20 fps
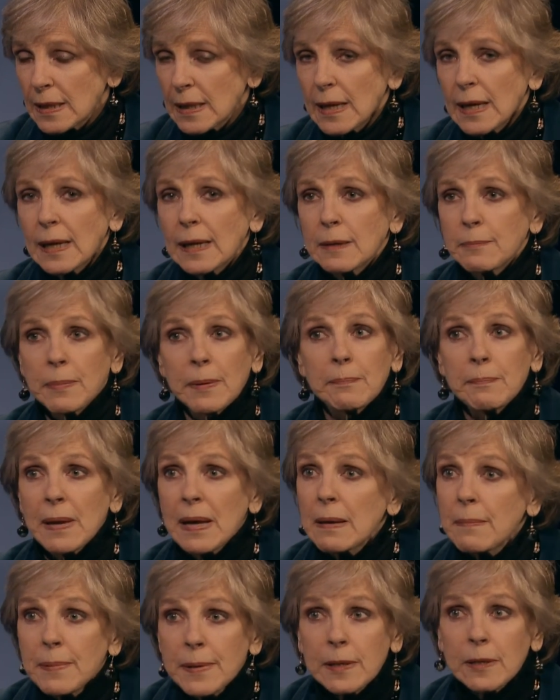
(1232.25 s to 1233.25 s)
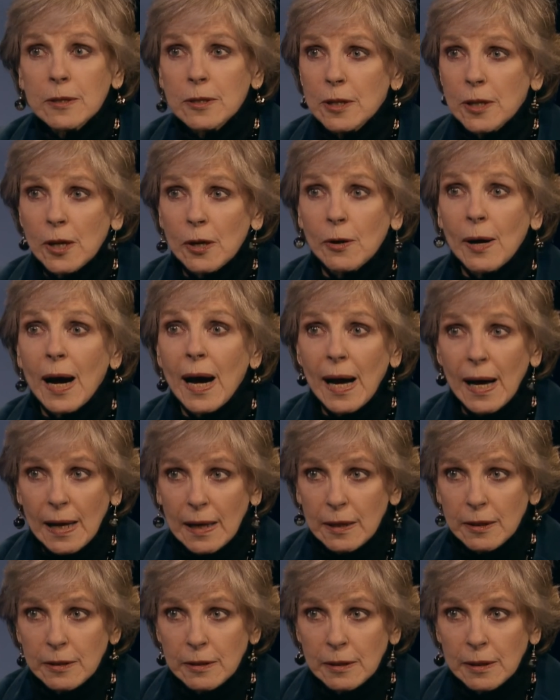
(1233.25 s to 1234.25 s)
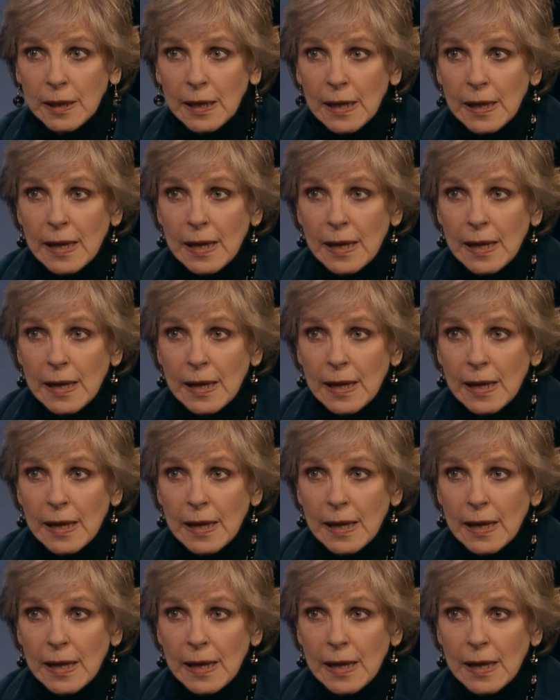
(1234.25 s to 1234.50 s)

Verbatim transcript: and but maybe it could go higher,